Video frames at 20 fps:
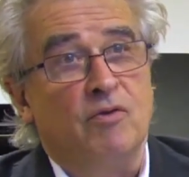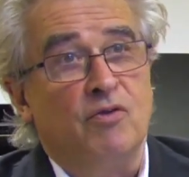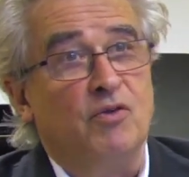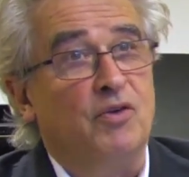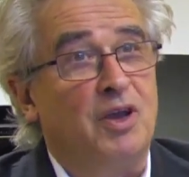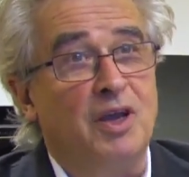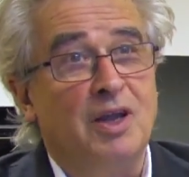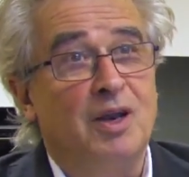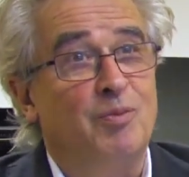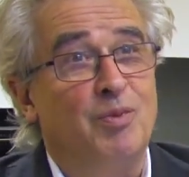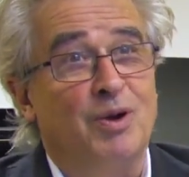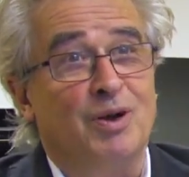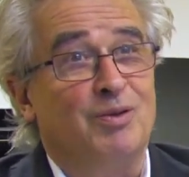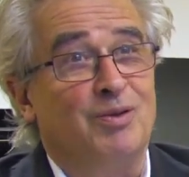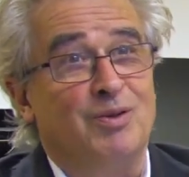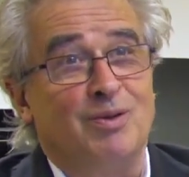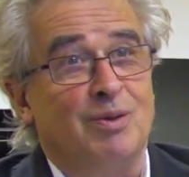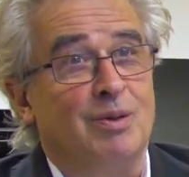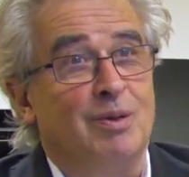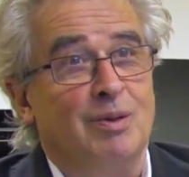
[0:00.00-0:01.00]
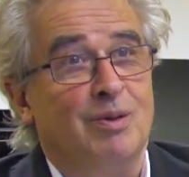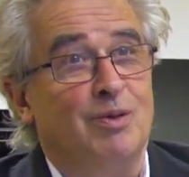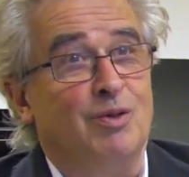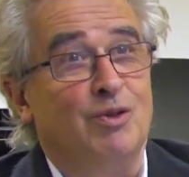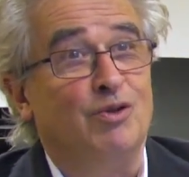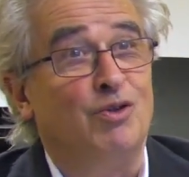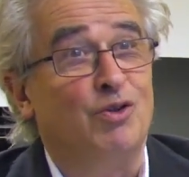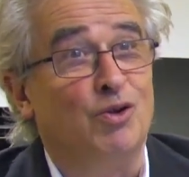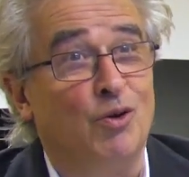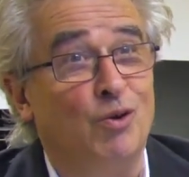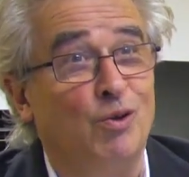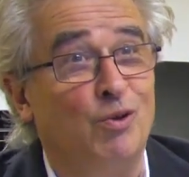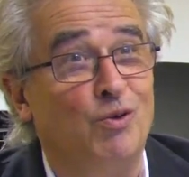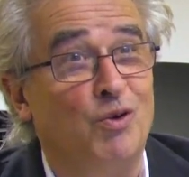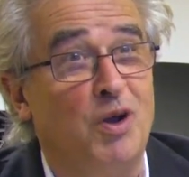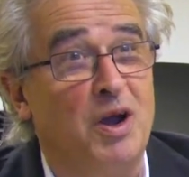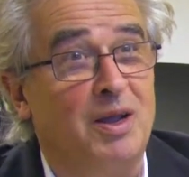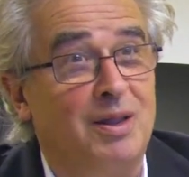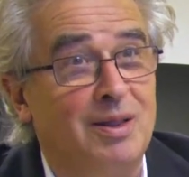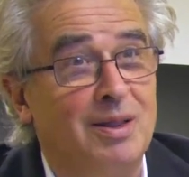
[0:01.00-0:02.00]
Forget about the soul
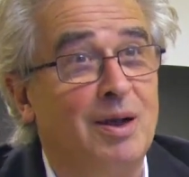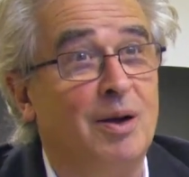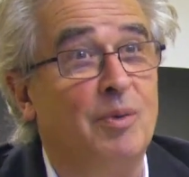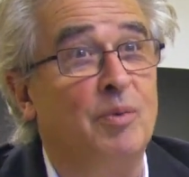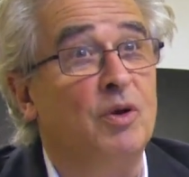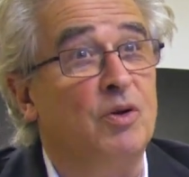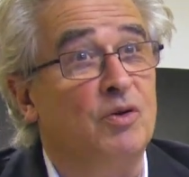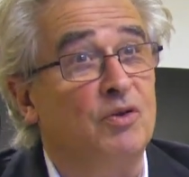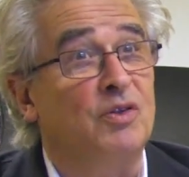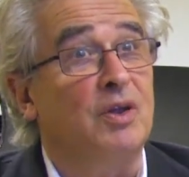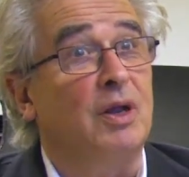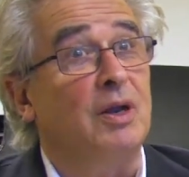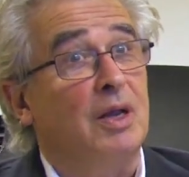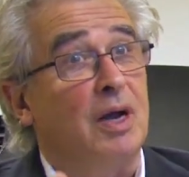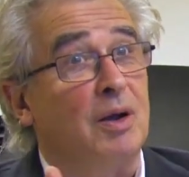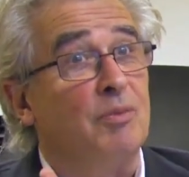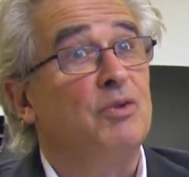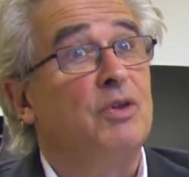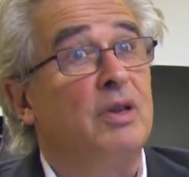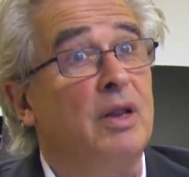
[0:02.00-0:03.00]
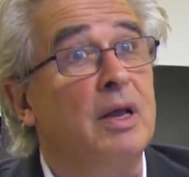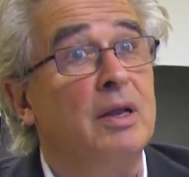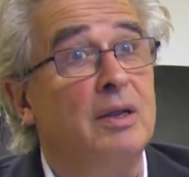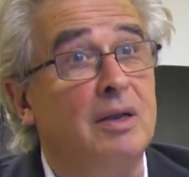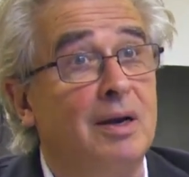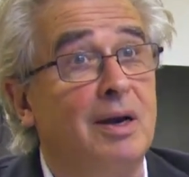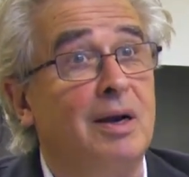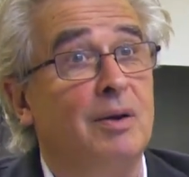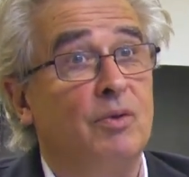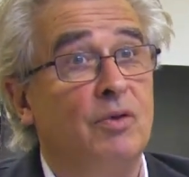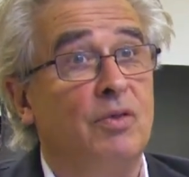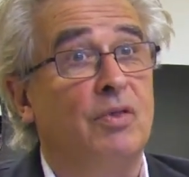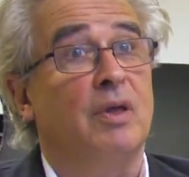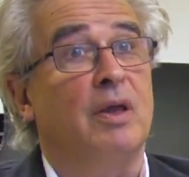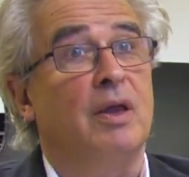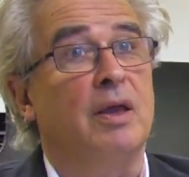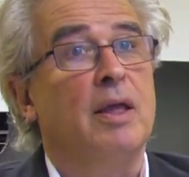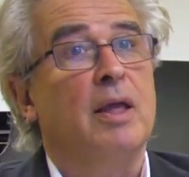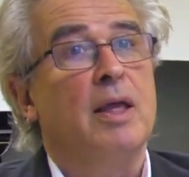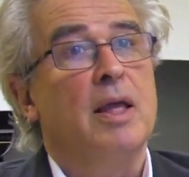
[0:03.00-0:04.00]
right now, because that comes later, I would
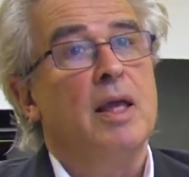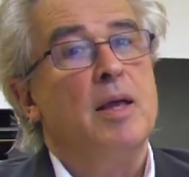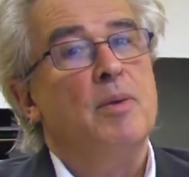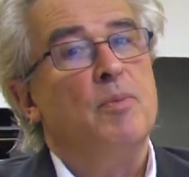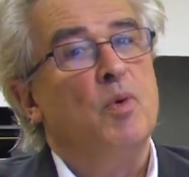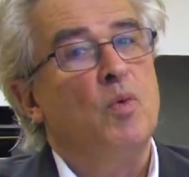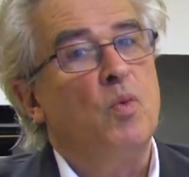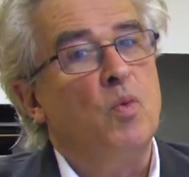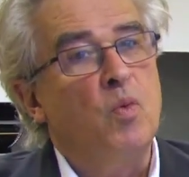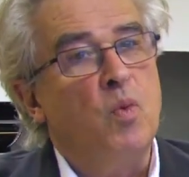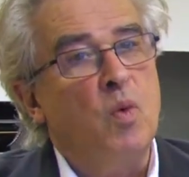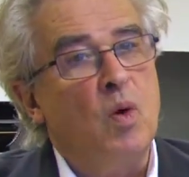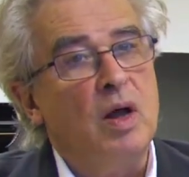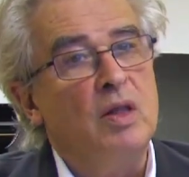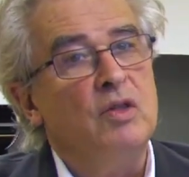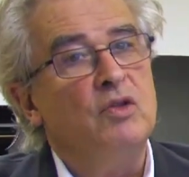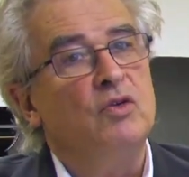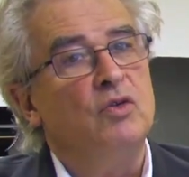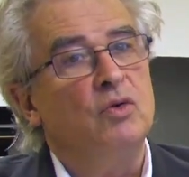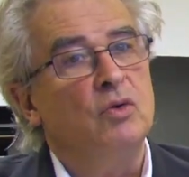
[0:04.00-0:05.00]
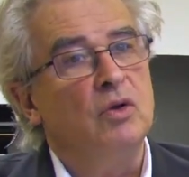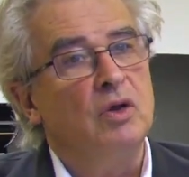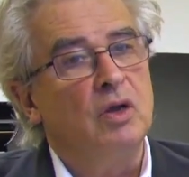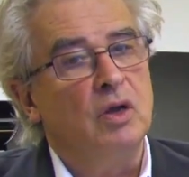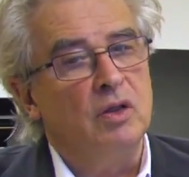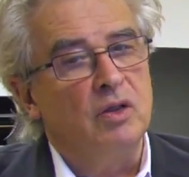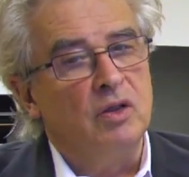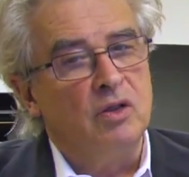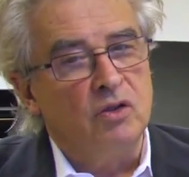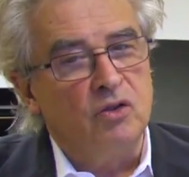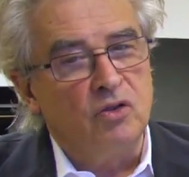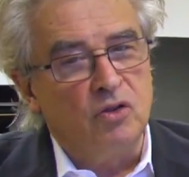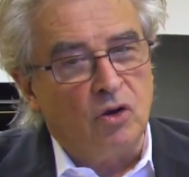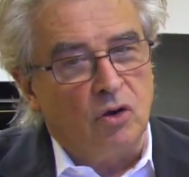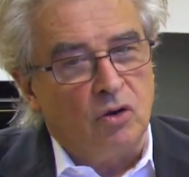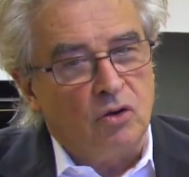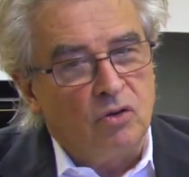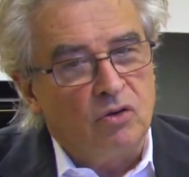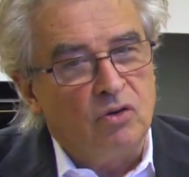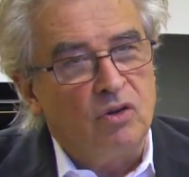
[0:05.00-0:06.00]
think. But once you
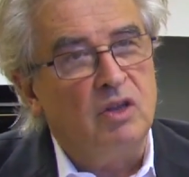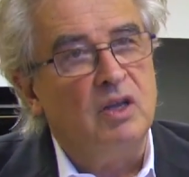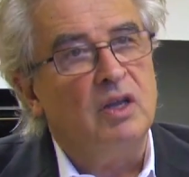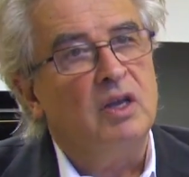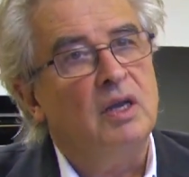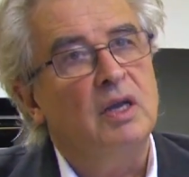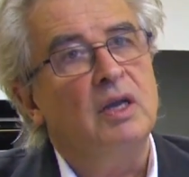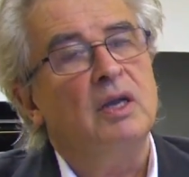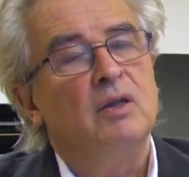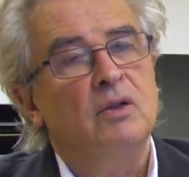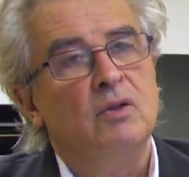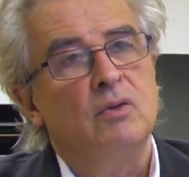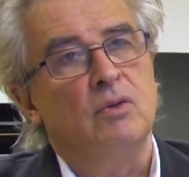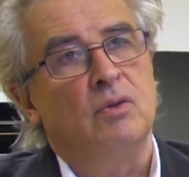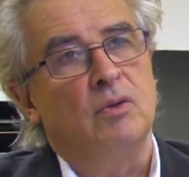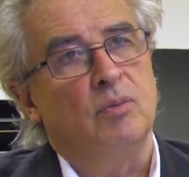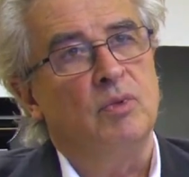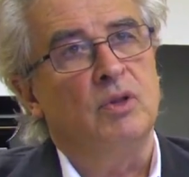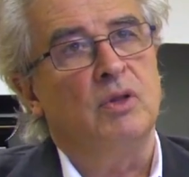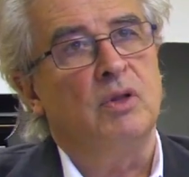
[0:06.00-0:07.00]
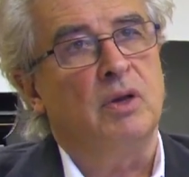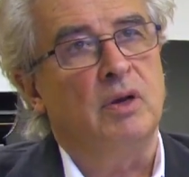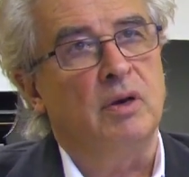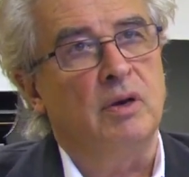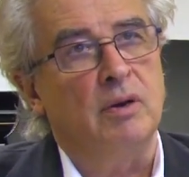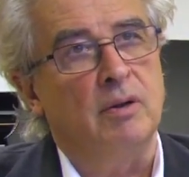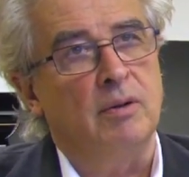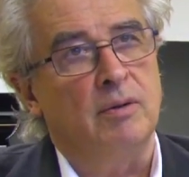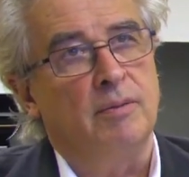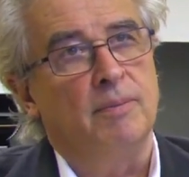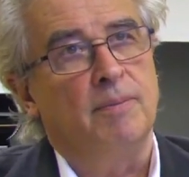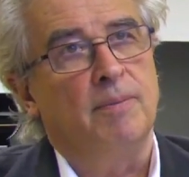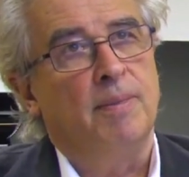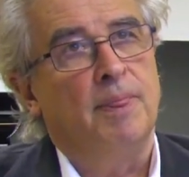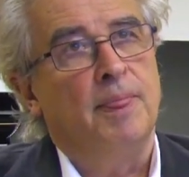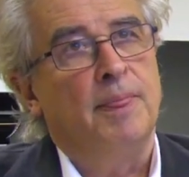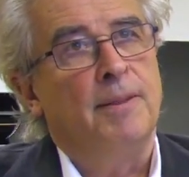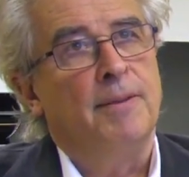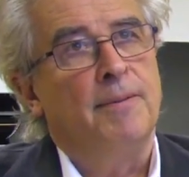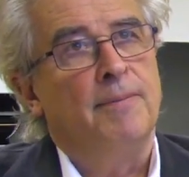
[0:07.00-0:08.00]
start to dig into the material,
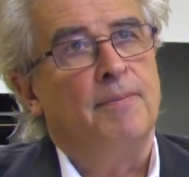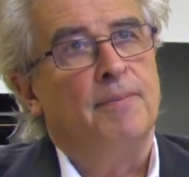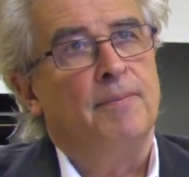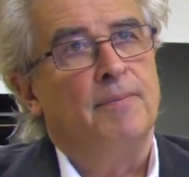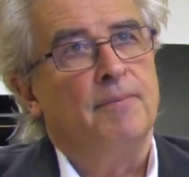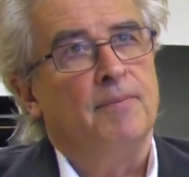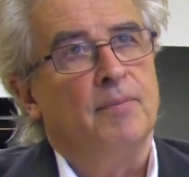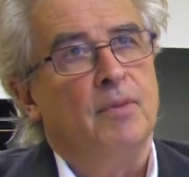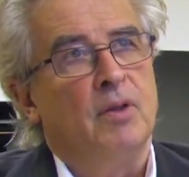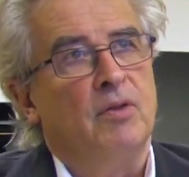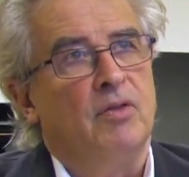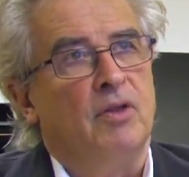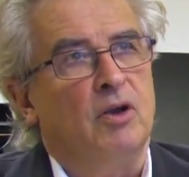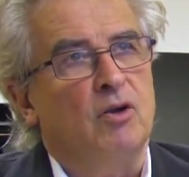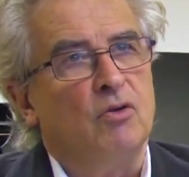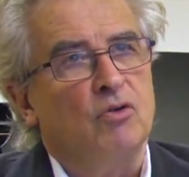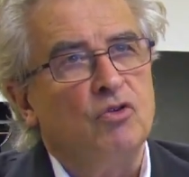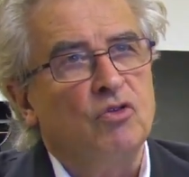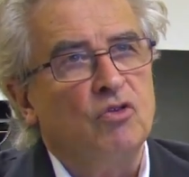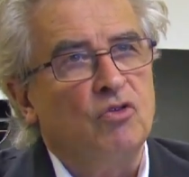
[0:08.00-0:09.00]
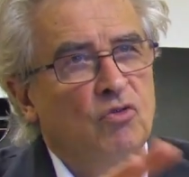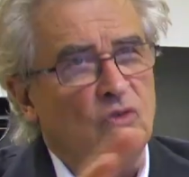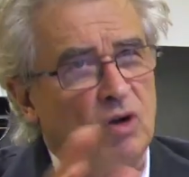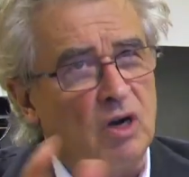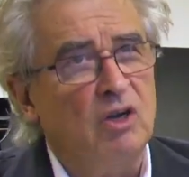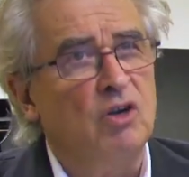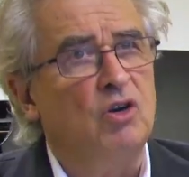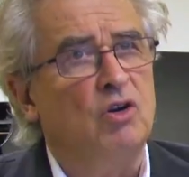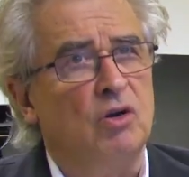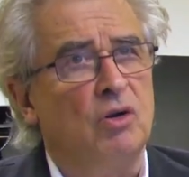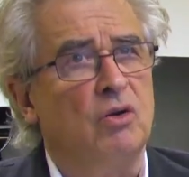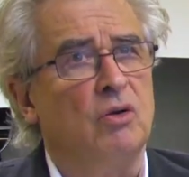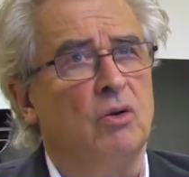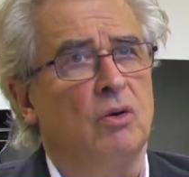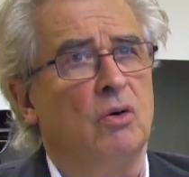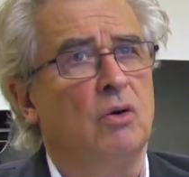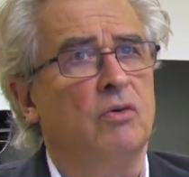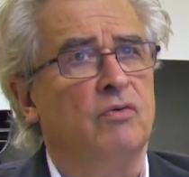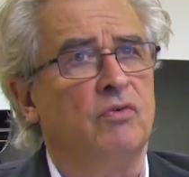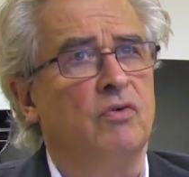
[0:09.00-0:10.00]
the construction
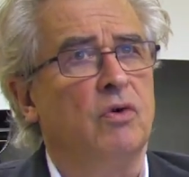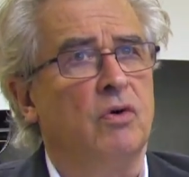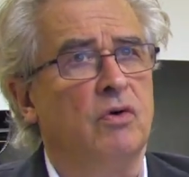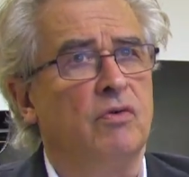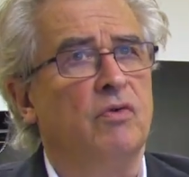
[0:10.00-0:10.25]
of